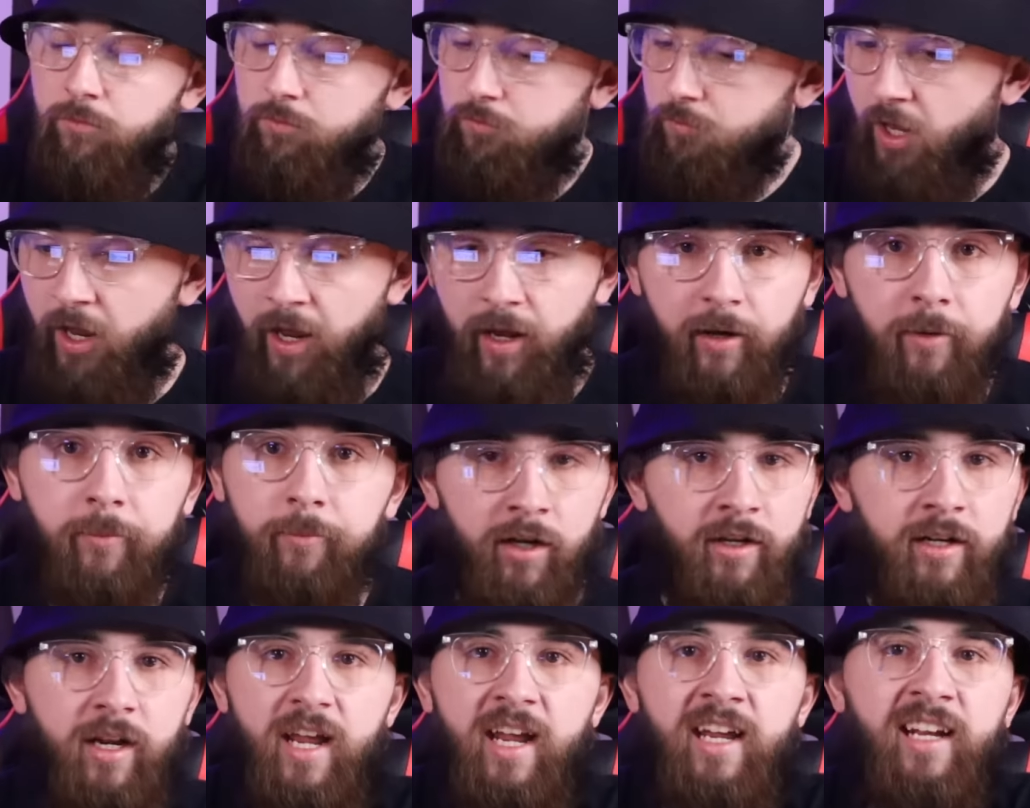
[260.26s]
Hey,
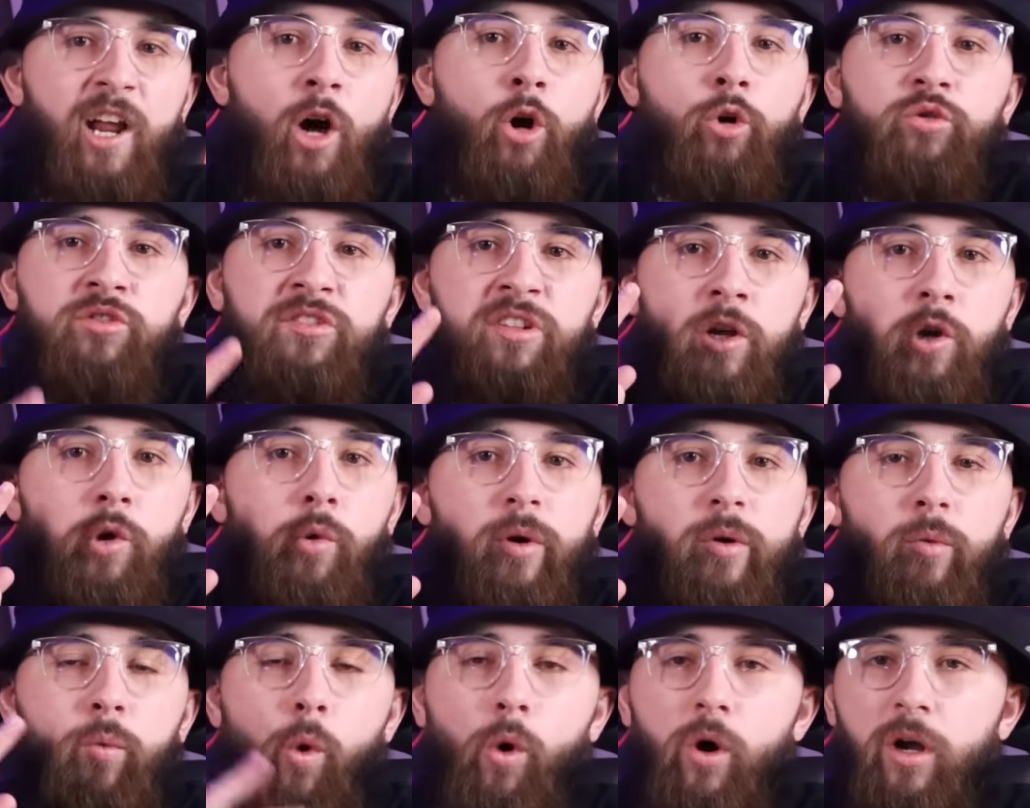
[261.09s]
an old
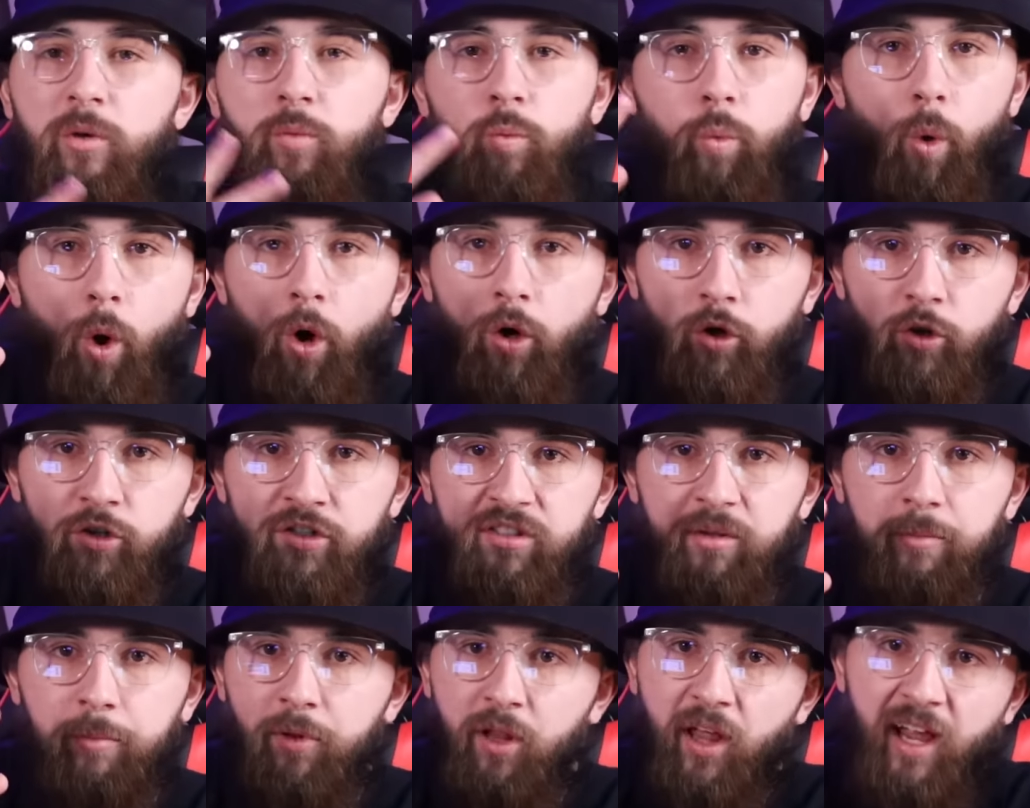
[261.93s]
2-in-1, water
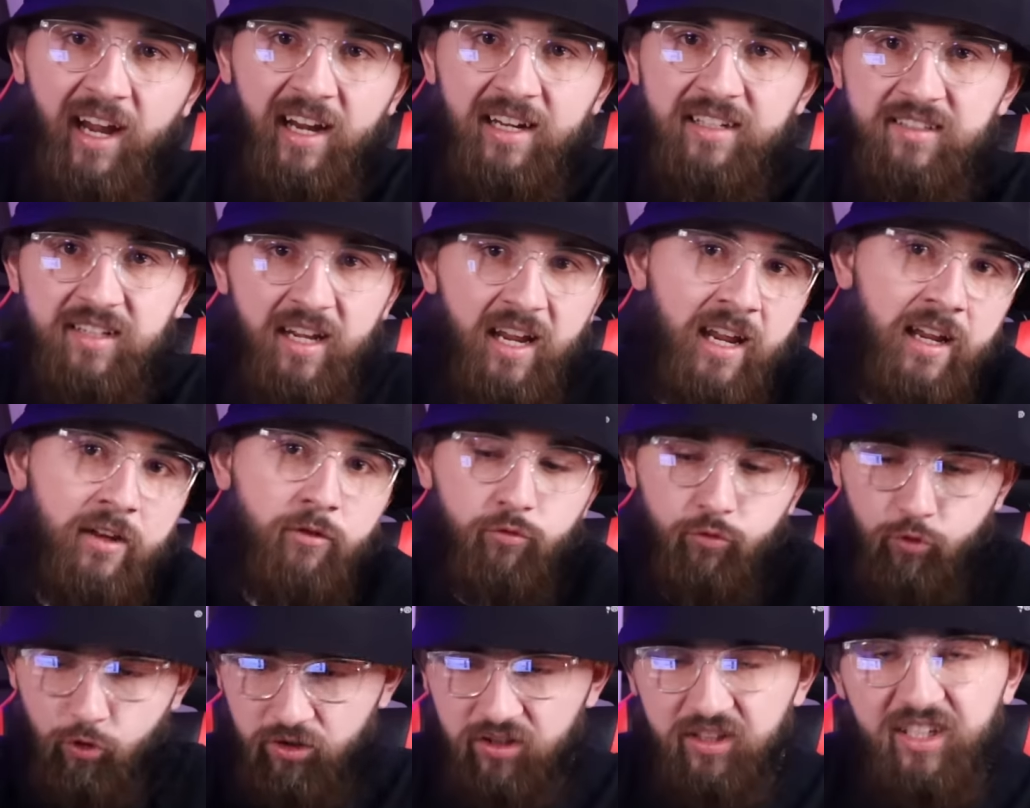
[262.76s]
some plants
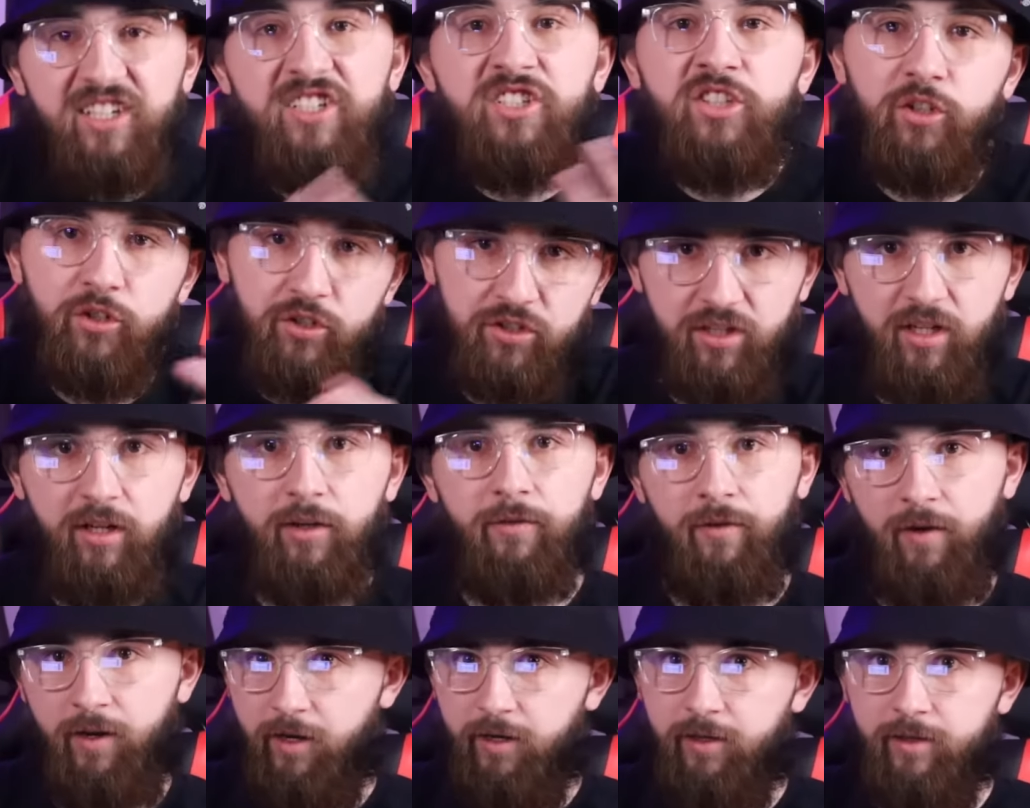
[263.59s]
and release
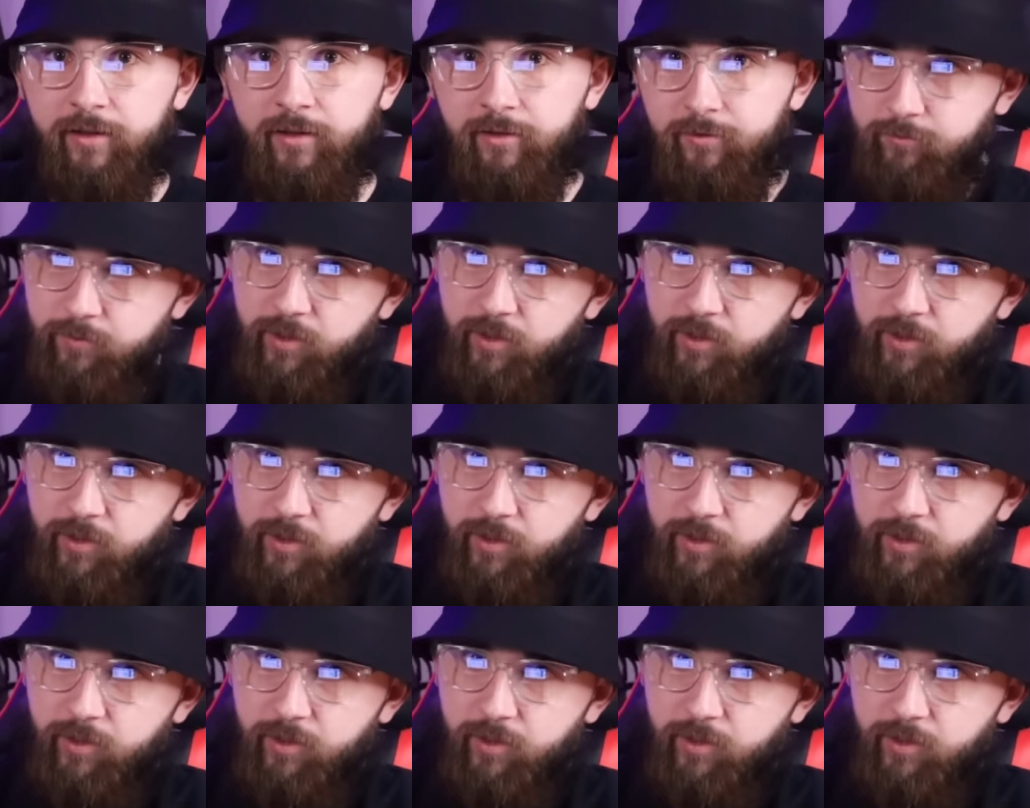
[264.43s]
yourself. Hey.